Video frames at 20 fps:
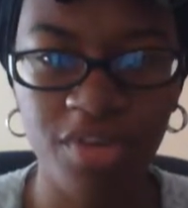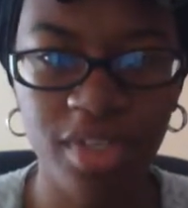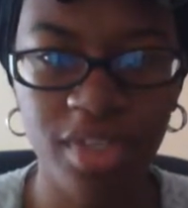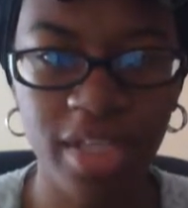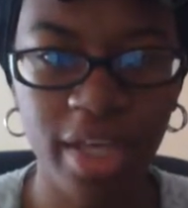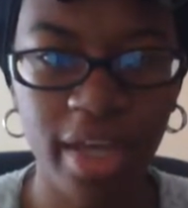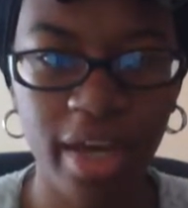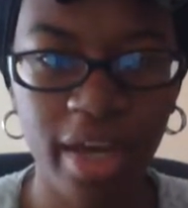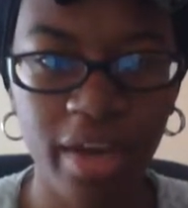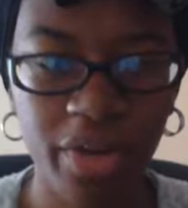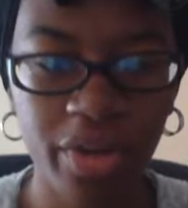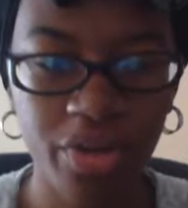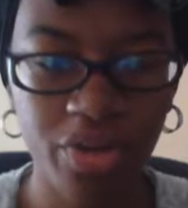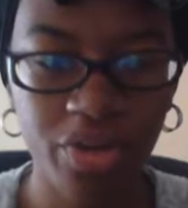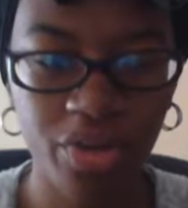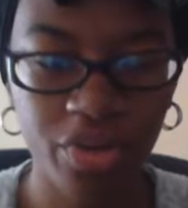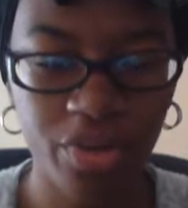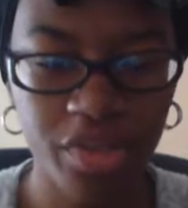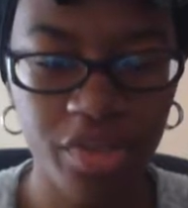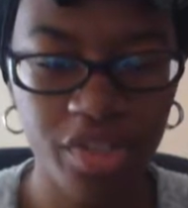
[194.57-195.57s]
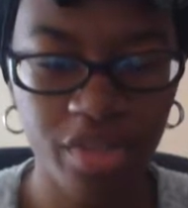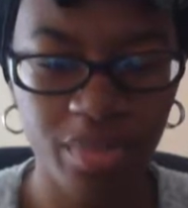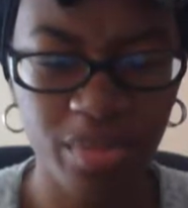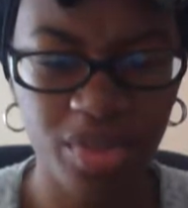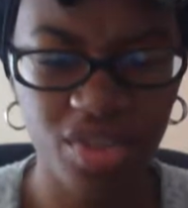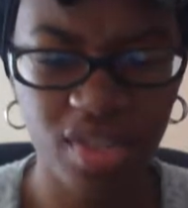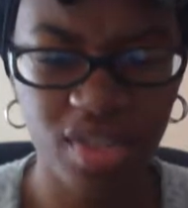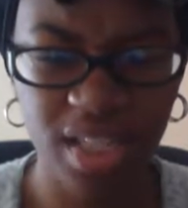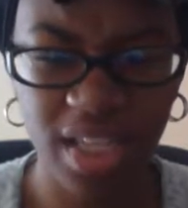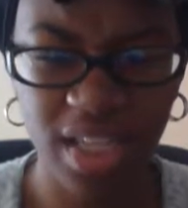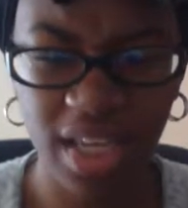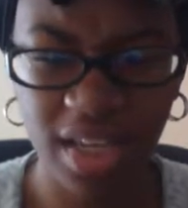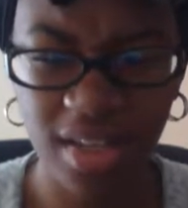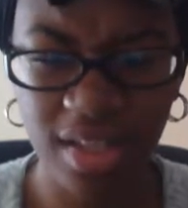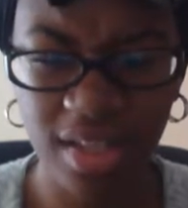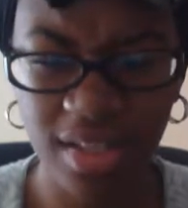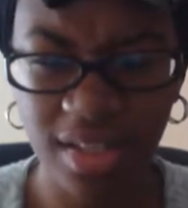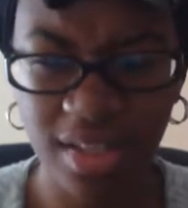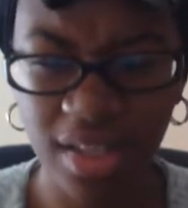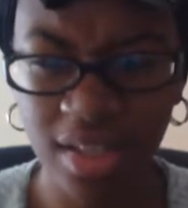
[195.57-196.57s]
It's like, how are you a Christian, but you're saying
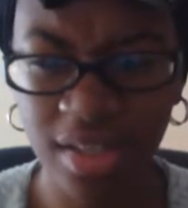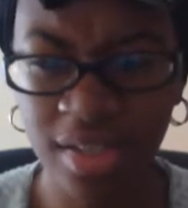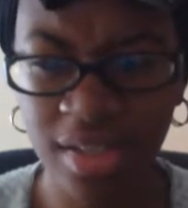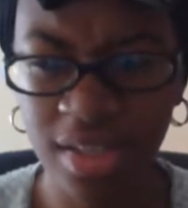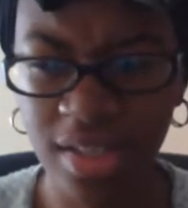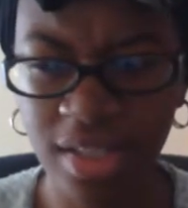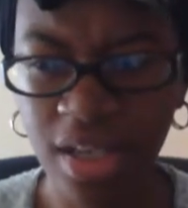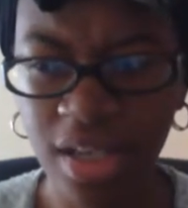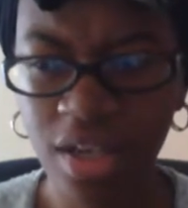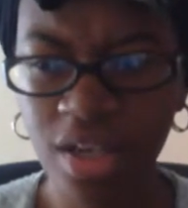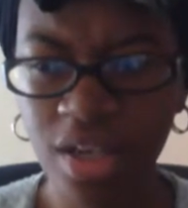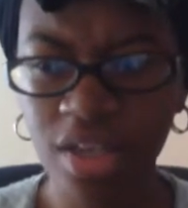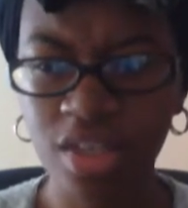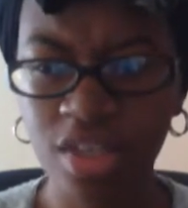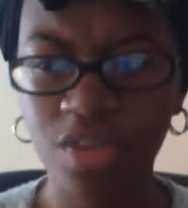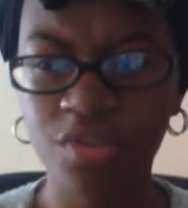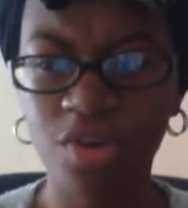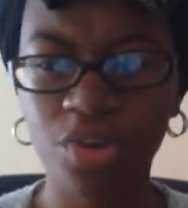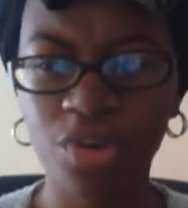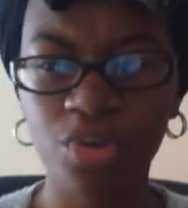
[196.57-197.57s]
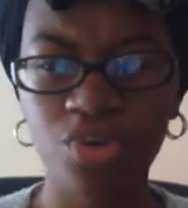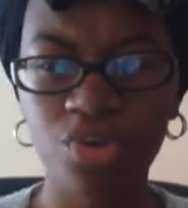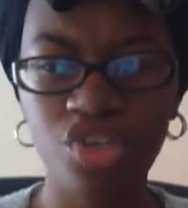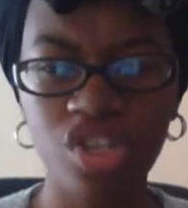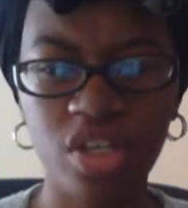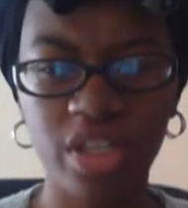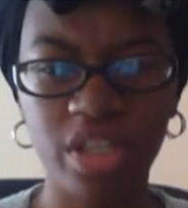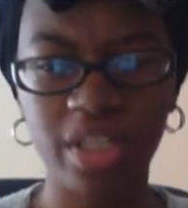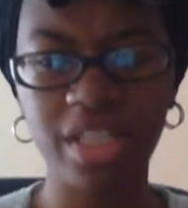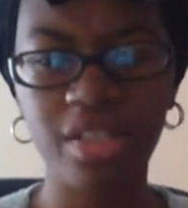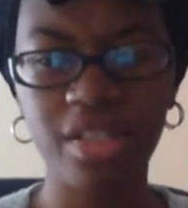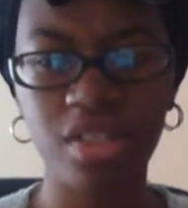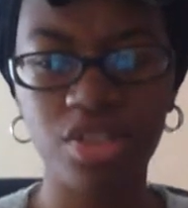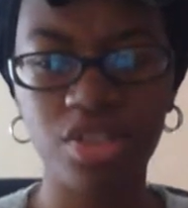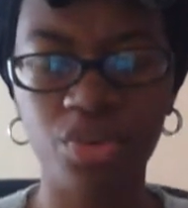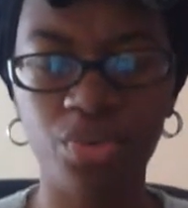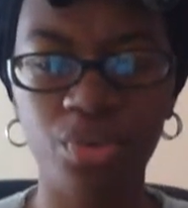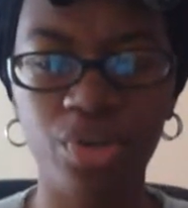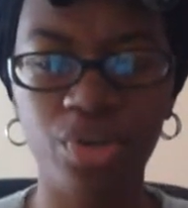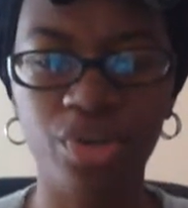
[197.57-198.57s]
these things as if, oh, you shouldn't listen
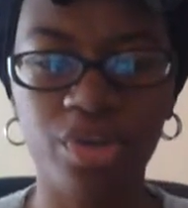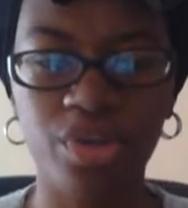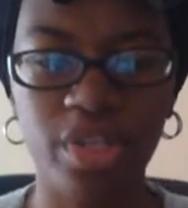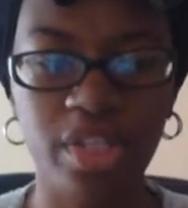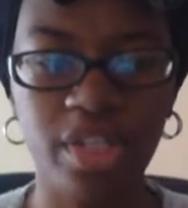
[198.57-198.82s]
to the word.